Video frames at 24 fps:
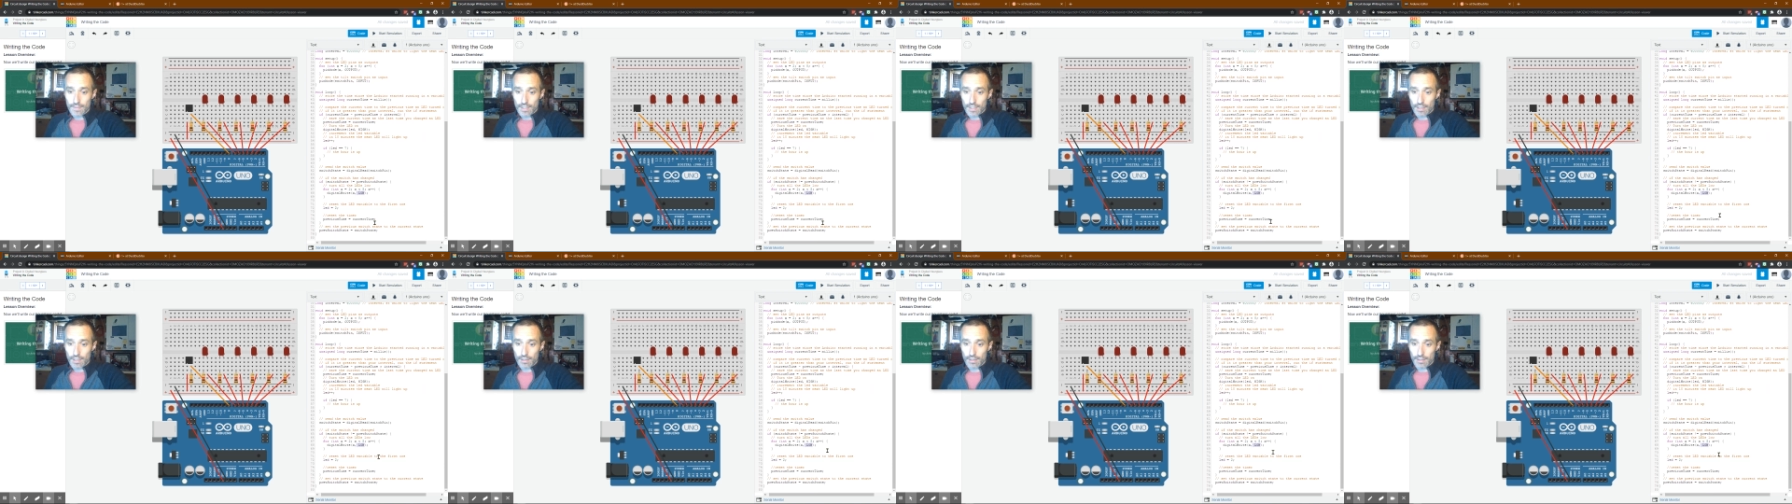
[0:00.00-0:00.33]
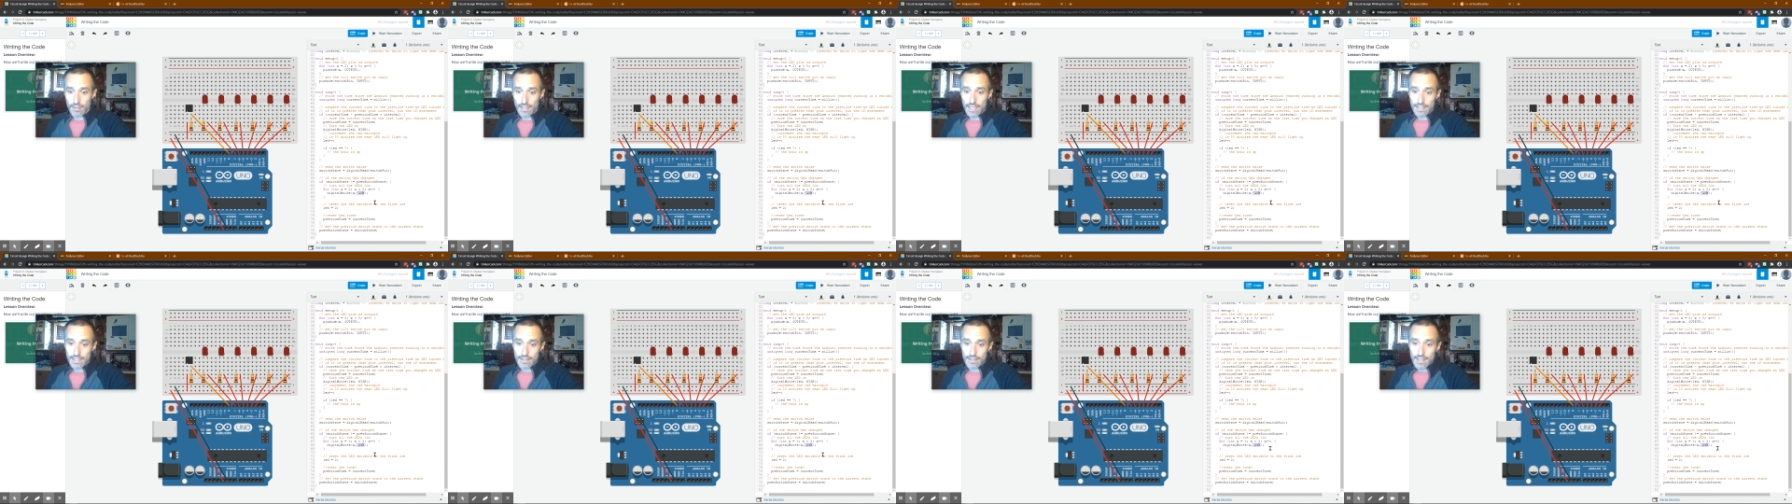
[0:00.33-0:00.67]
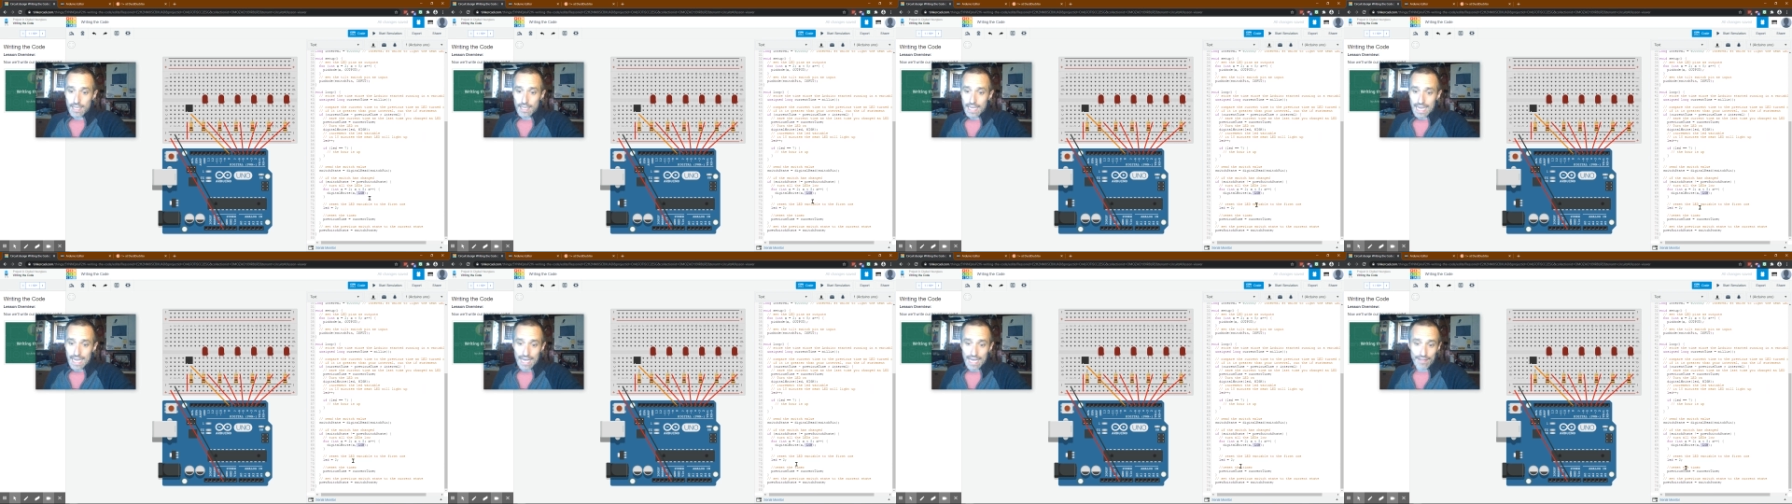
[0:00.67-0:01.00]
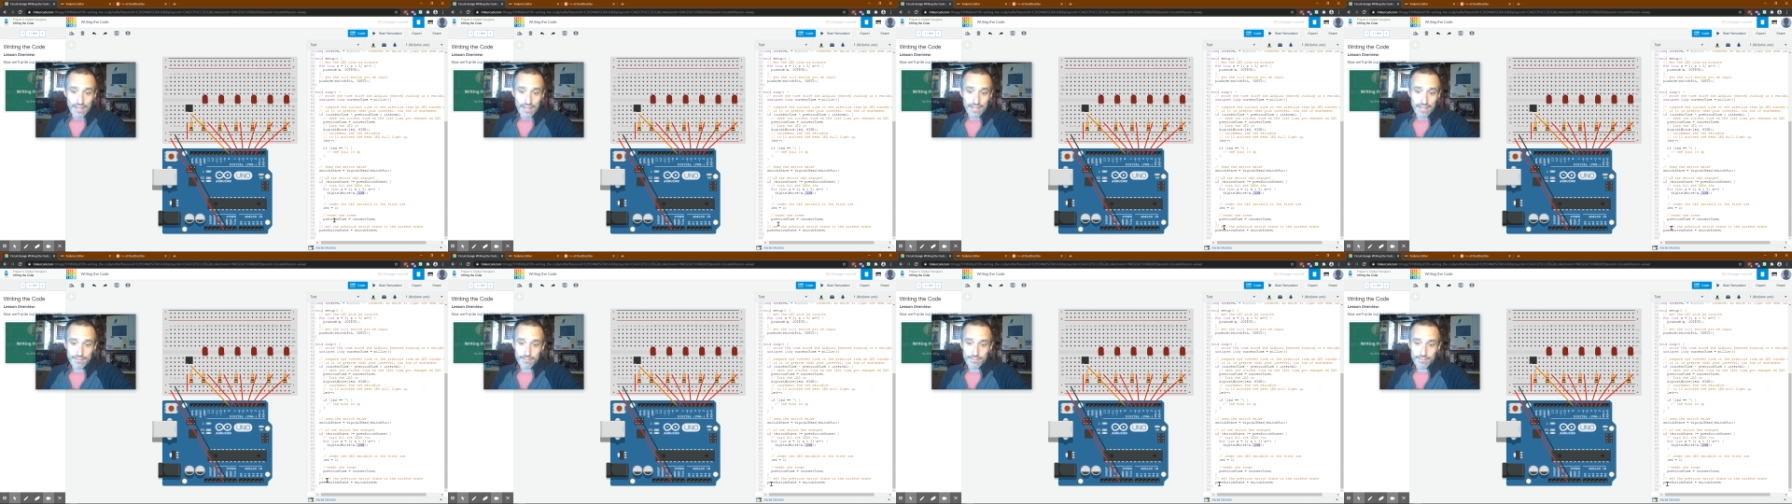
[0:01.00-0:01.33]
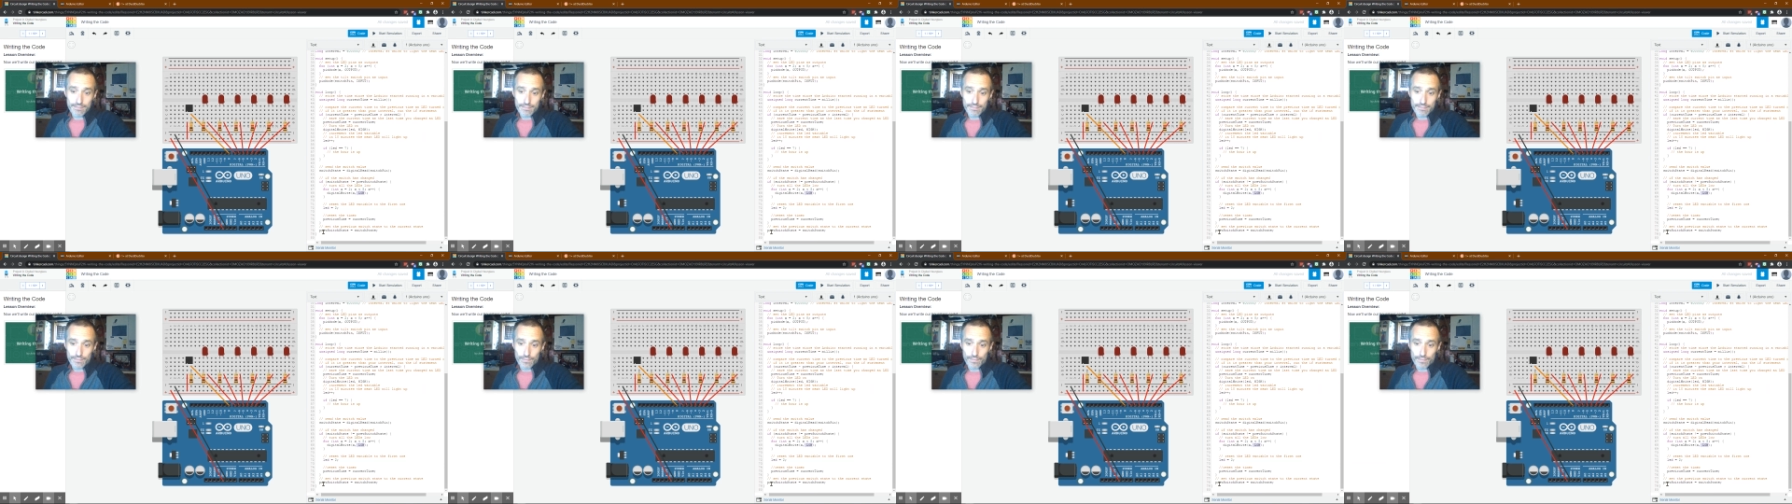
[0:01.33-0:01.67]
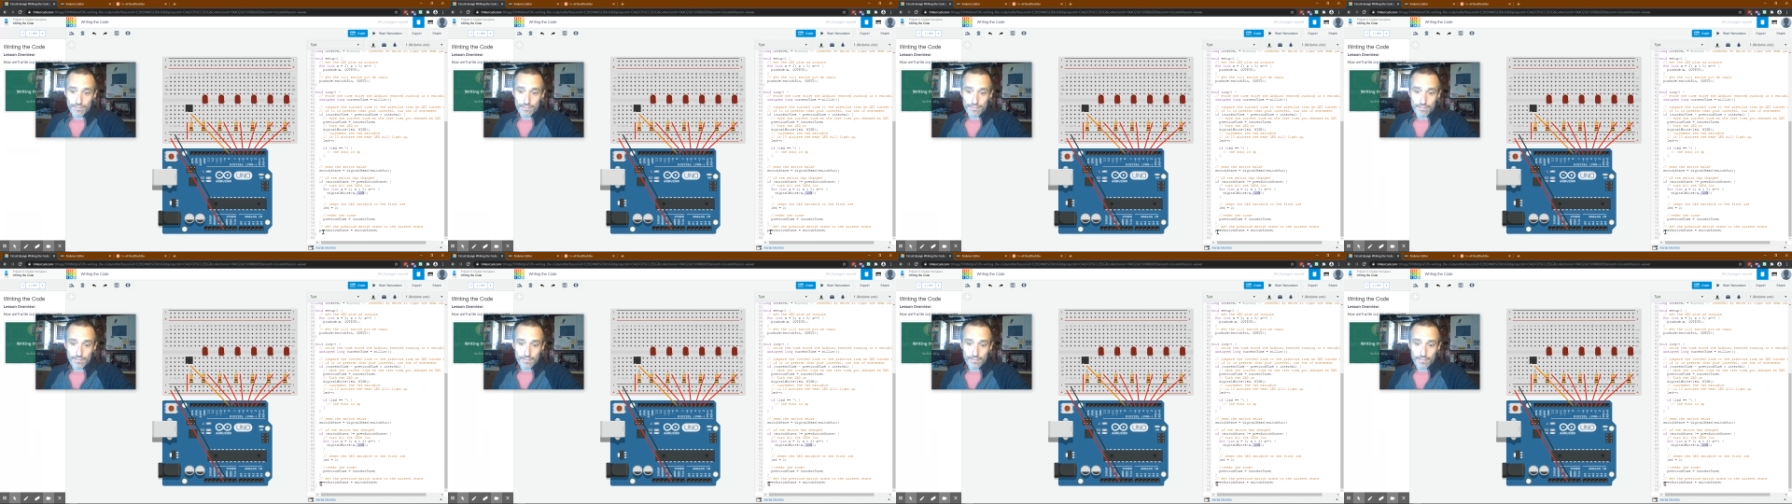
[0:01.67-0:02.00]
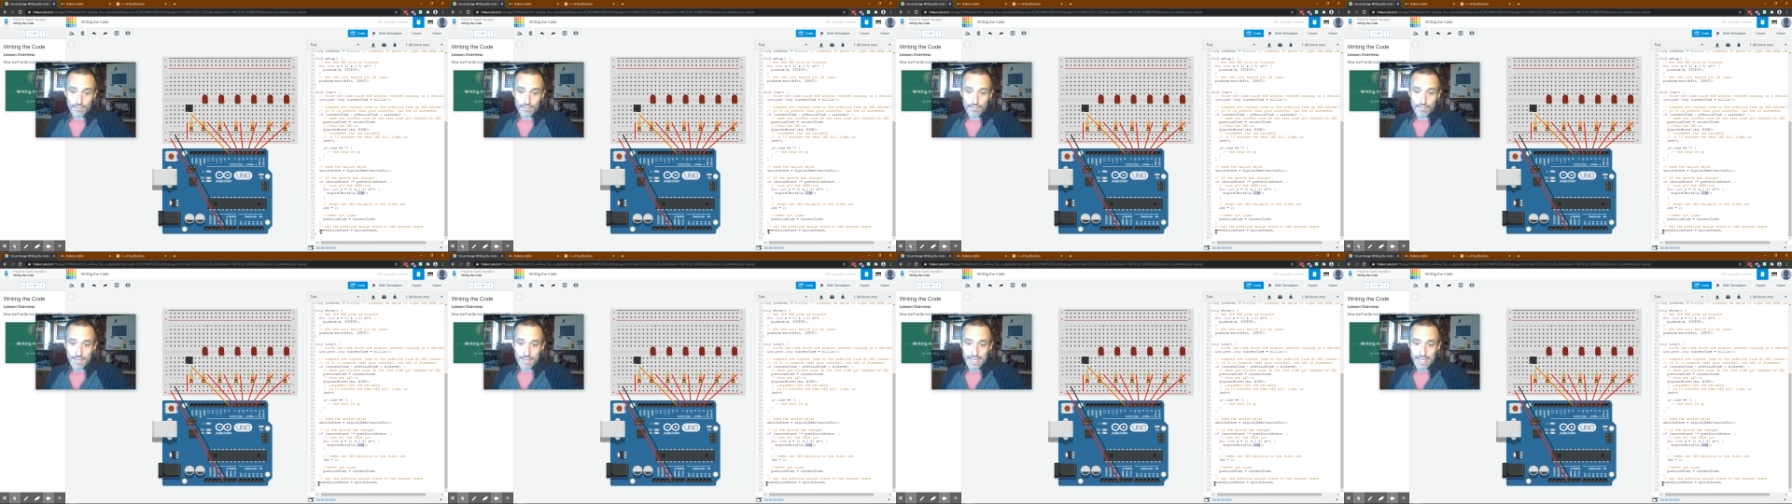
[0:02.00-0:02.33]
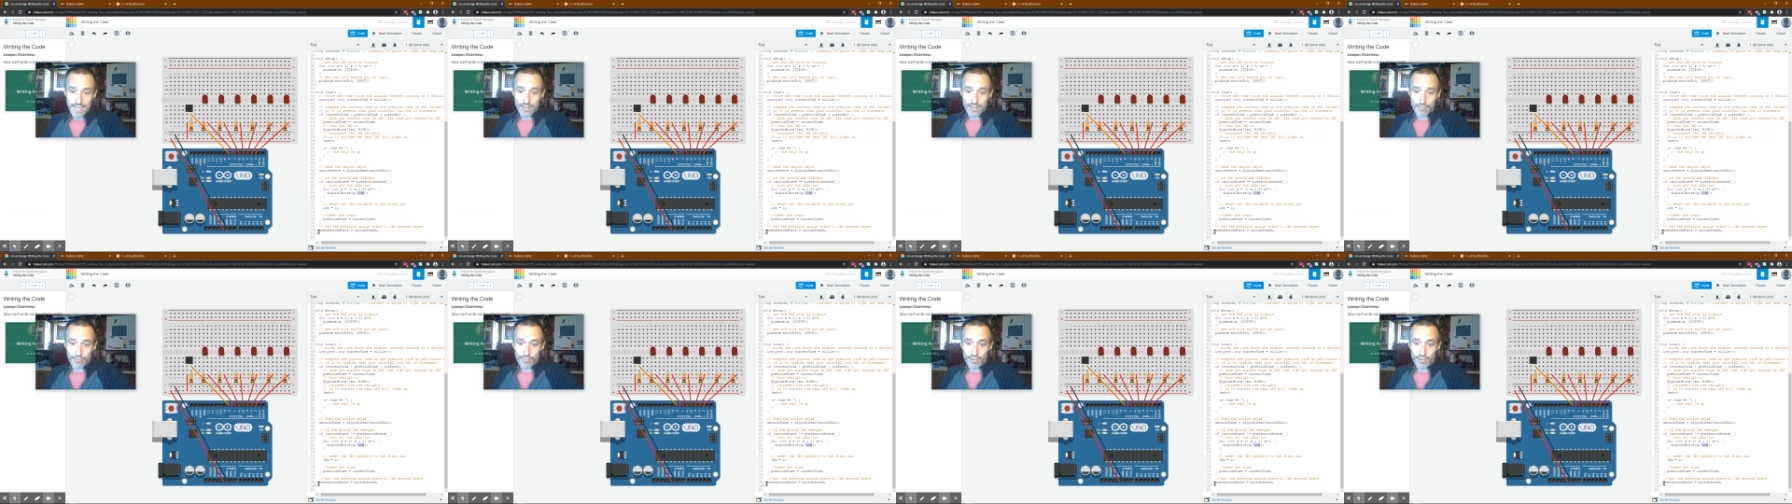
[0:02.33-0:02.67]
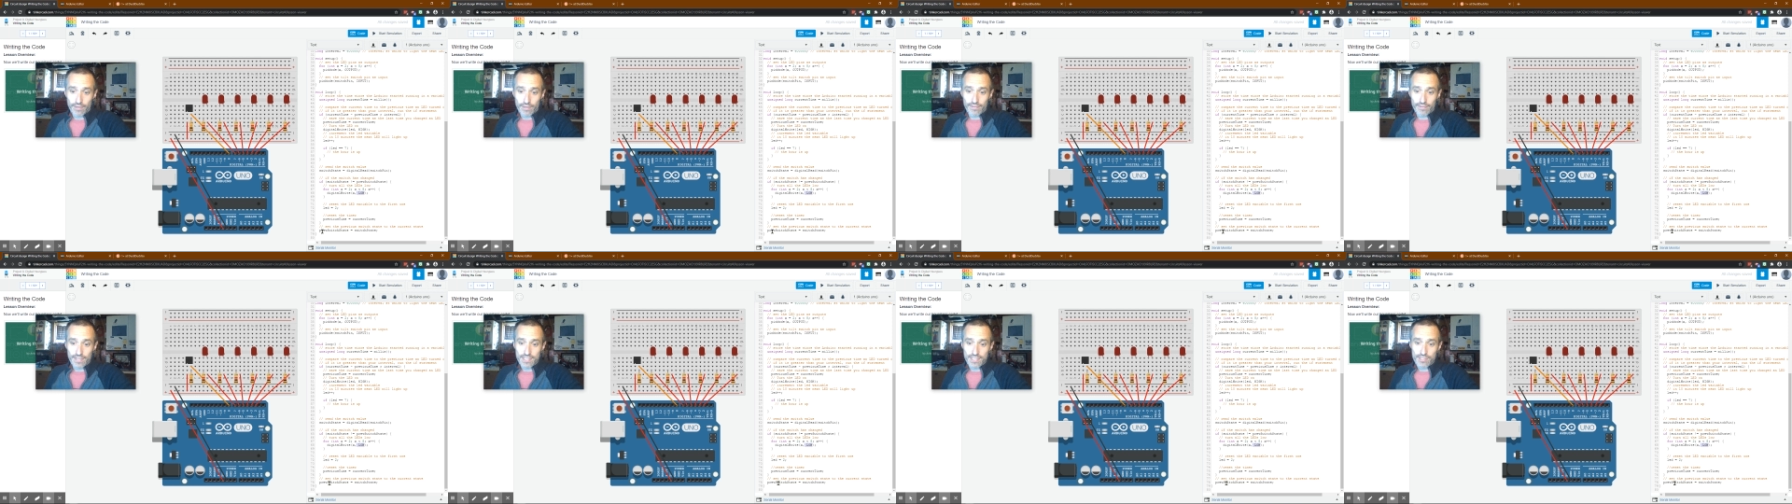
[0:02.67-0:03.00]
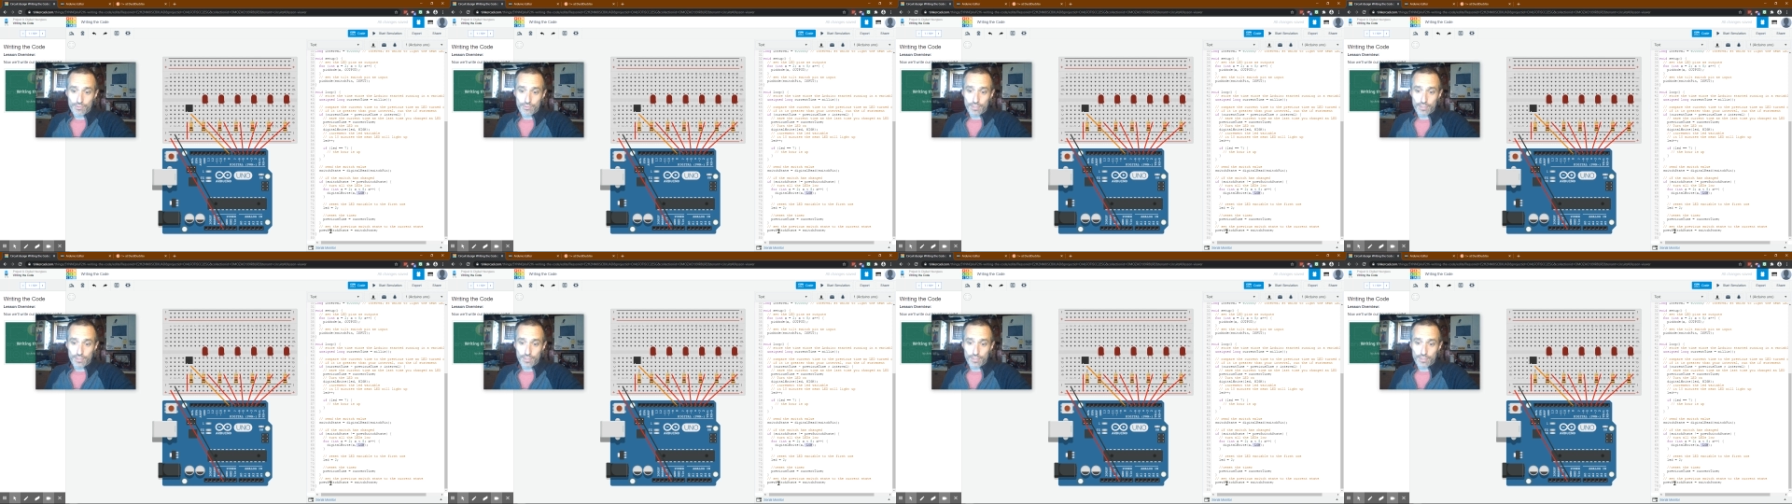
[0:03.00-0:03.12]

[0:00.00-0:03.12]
All right. And then make the previous